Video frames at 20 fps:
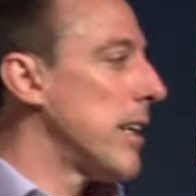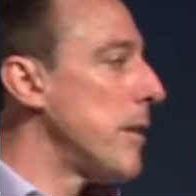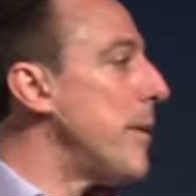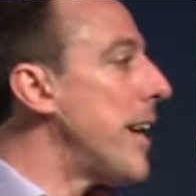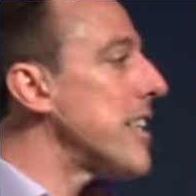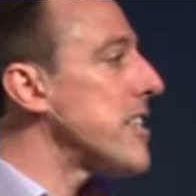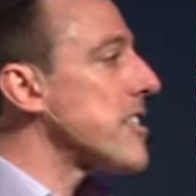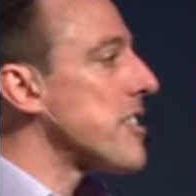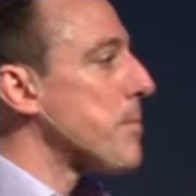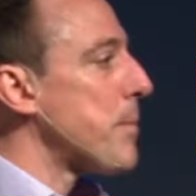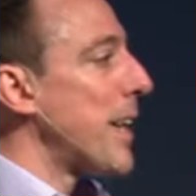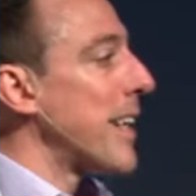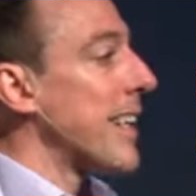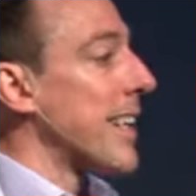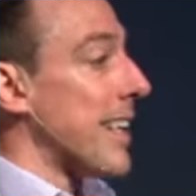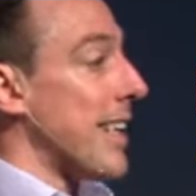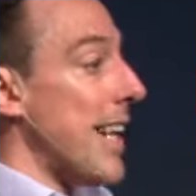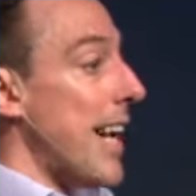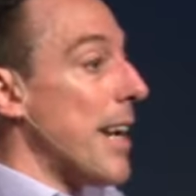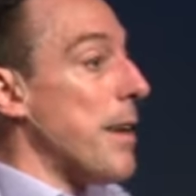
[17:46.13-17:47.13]
imagine spending a
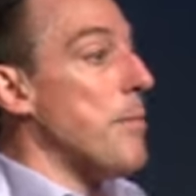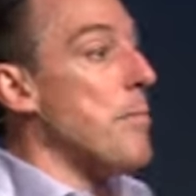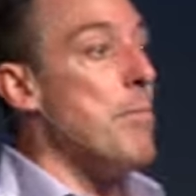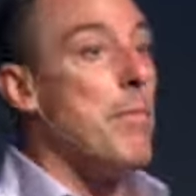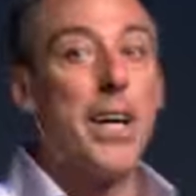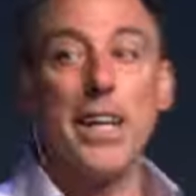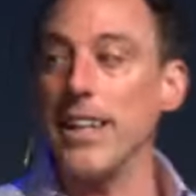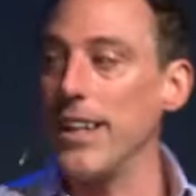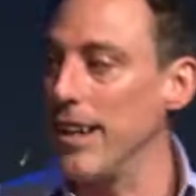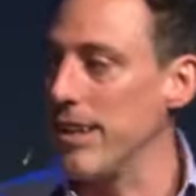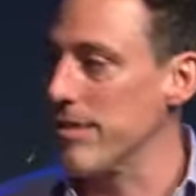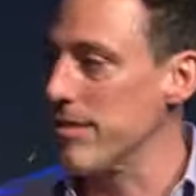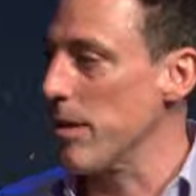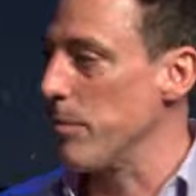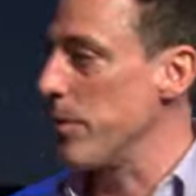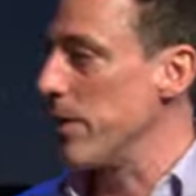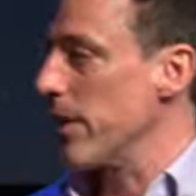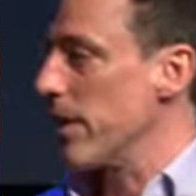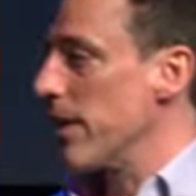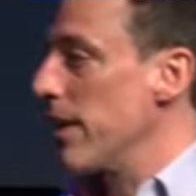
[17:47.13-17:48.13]
lot of money on
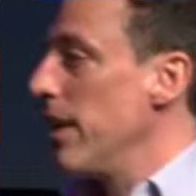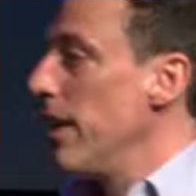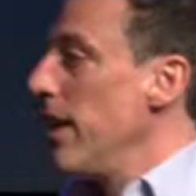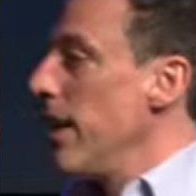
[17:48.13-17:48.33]
something